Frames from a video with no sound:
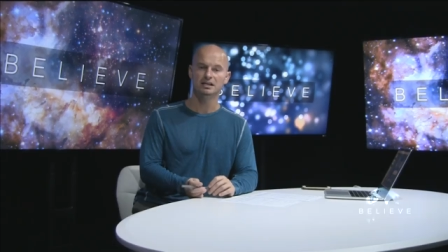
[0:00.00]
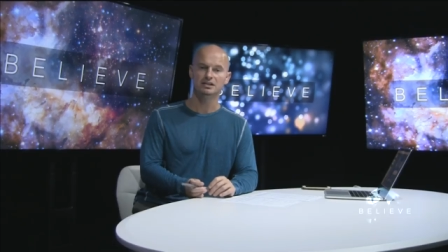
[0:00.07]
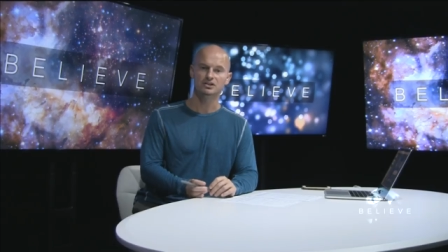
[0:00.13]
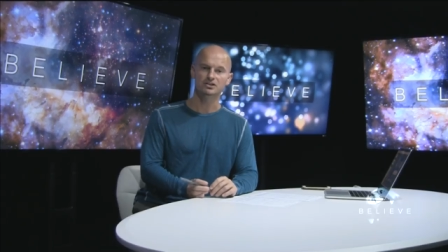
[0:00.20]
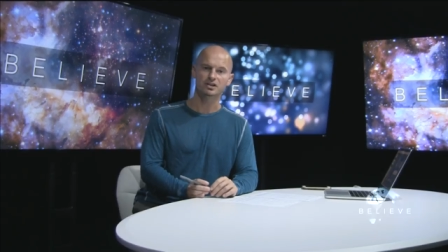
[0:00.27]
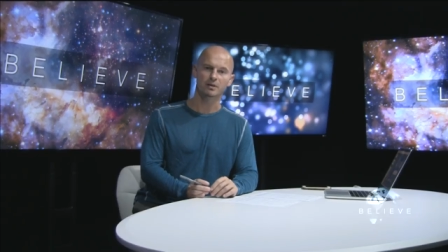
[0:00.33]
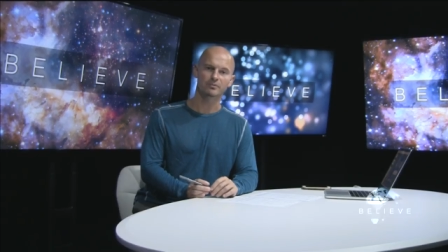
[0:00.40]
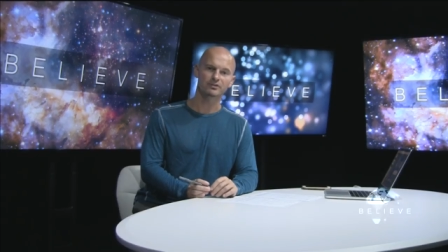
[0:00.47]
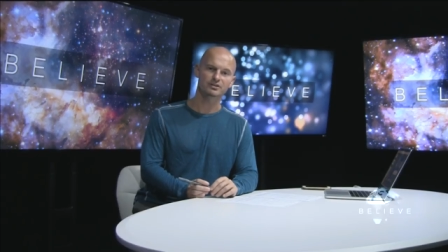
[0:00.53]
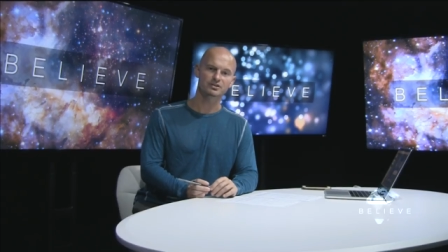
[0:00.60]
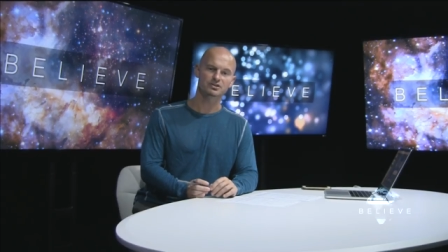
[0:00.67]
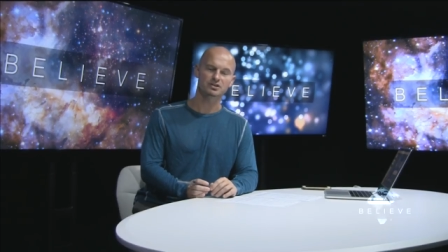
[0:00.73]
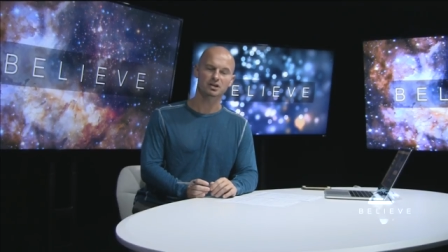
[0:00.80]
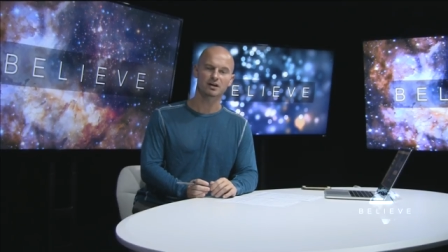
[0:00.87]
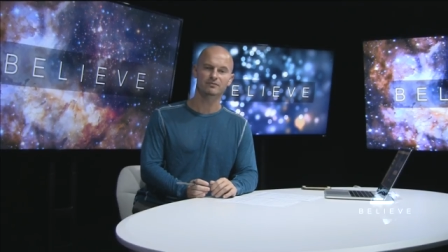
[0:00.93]
Some of
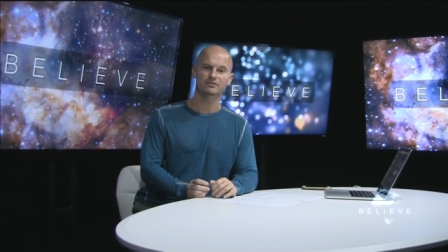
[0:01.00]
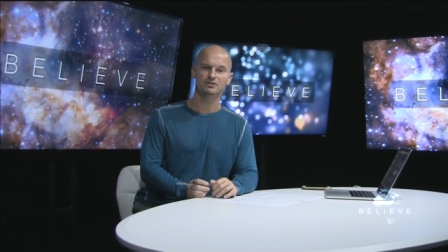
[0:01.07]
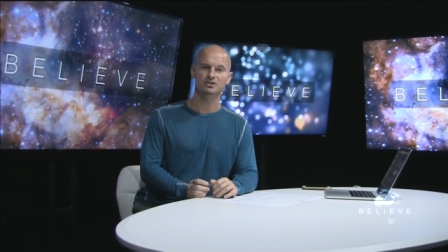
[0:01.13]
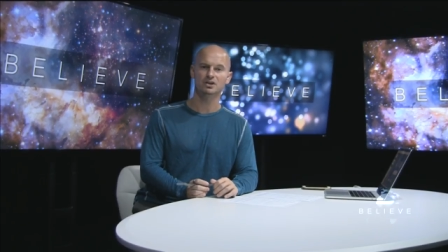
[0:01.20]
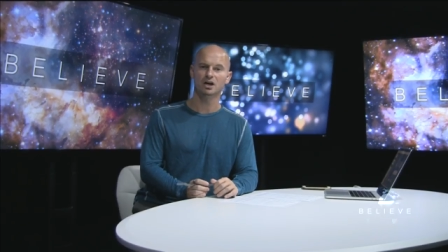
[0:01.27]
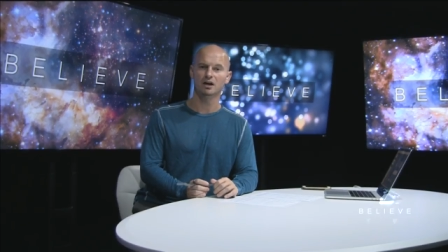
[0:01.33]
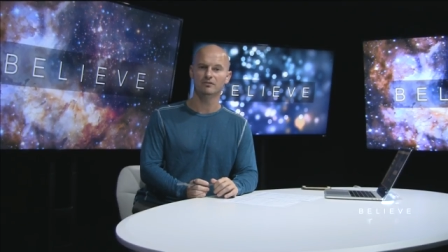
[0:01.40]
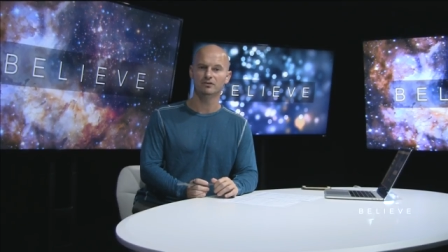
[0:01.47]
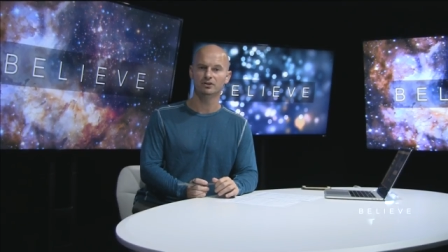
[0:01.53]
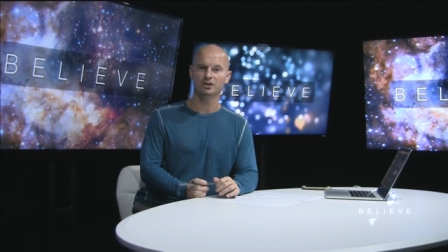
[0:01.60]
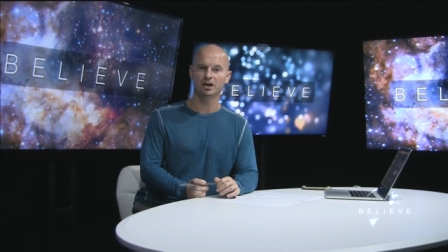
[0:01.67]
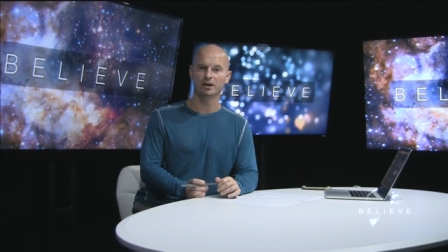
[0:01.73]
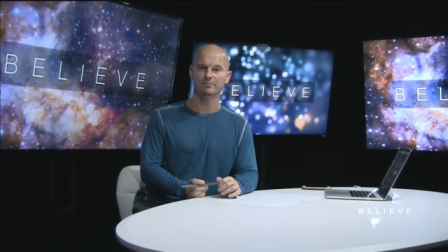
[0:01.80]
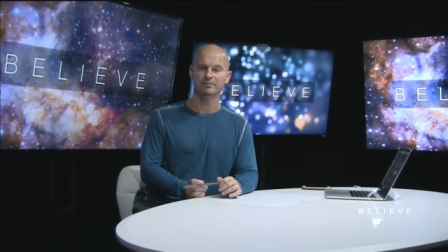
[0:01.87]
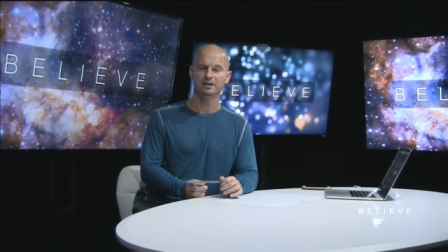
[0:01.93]
this stuff was covered
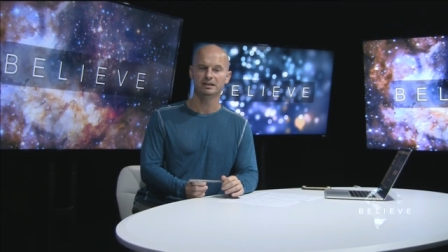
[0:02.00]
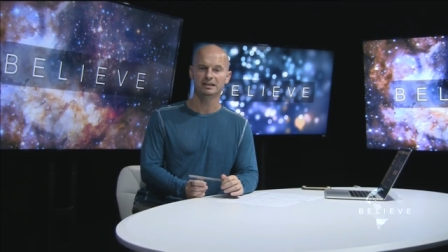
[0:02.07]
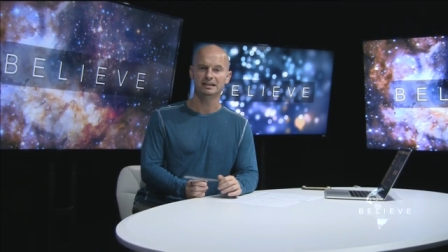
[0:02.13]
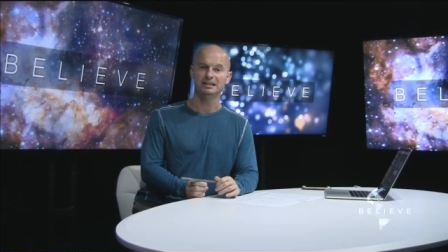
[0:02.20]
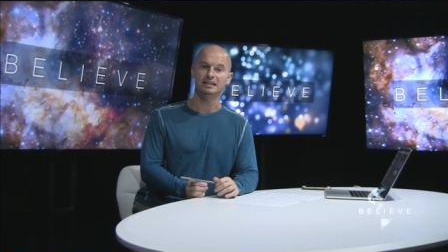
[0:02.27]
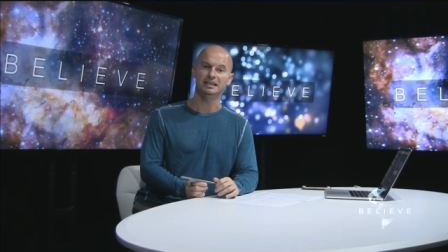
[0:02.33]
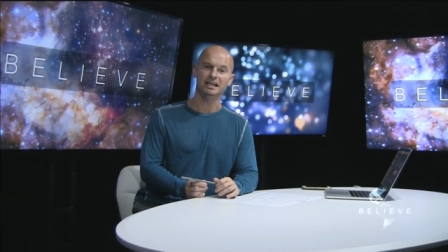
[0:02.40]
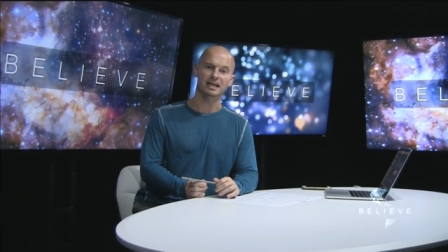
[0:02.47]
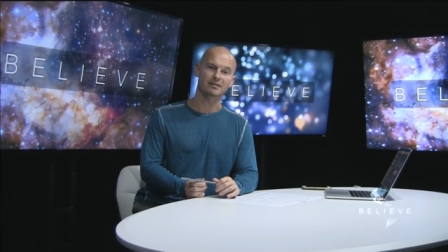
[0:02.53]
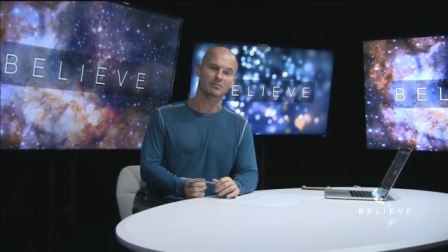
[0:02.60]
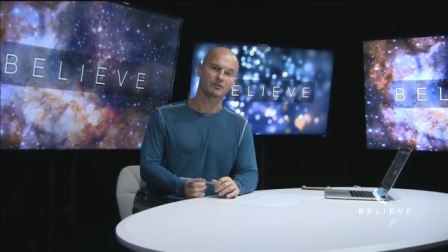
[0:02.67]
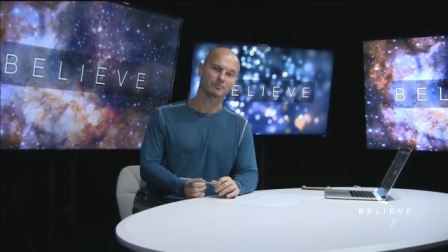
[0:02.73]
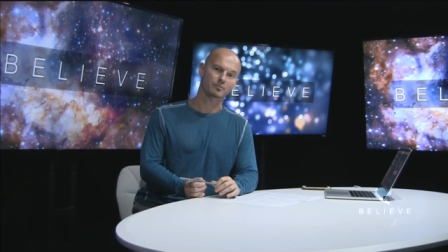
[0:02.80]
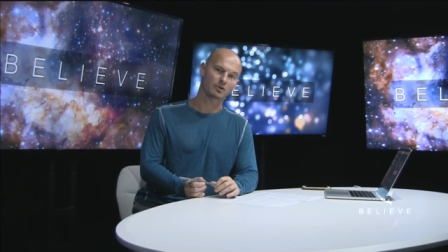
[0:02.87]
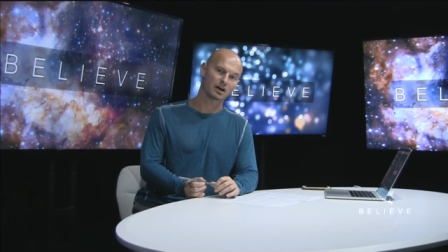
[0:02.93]
up in the
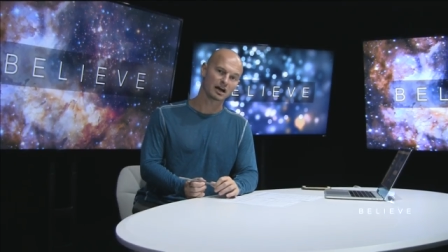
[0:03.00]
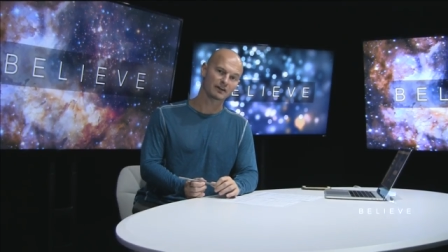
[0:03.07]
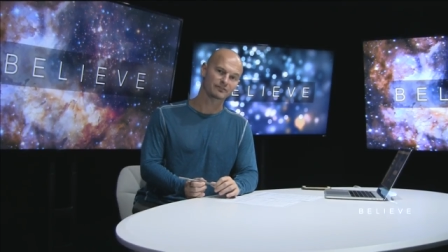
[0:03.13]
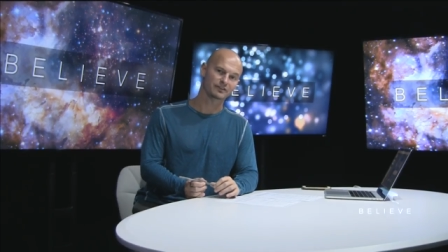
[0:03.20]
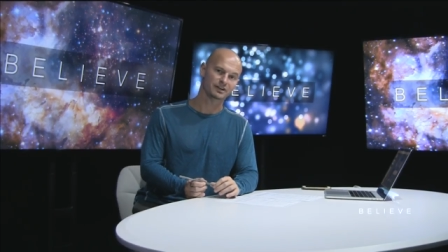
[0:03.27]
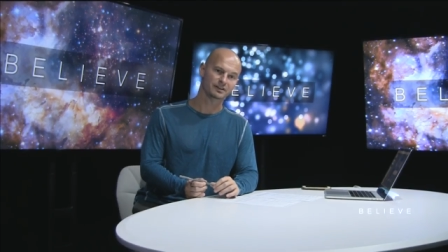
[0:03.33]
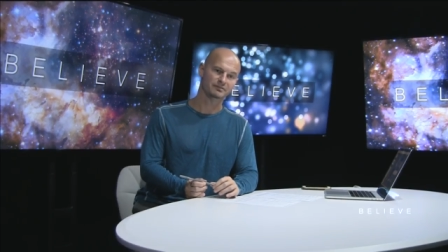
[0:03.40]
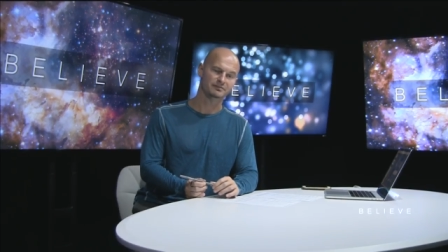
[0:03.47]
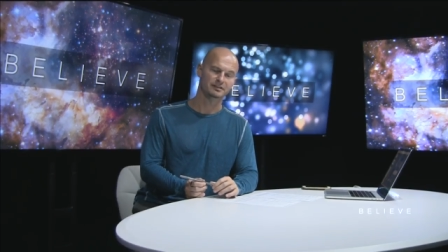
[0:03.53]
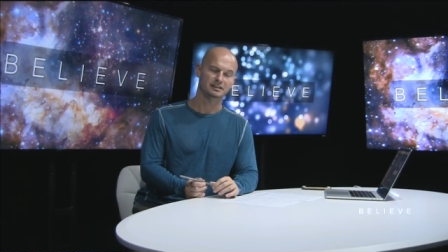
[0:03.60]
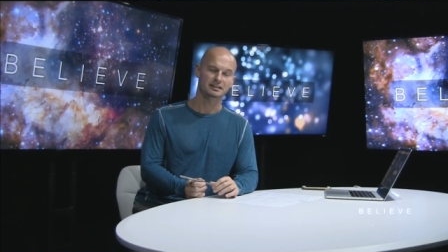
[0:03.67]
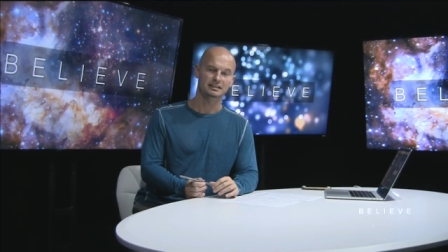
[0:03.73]
name of profit.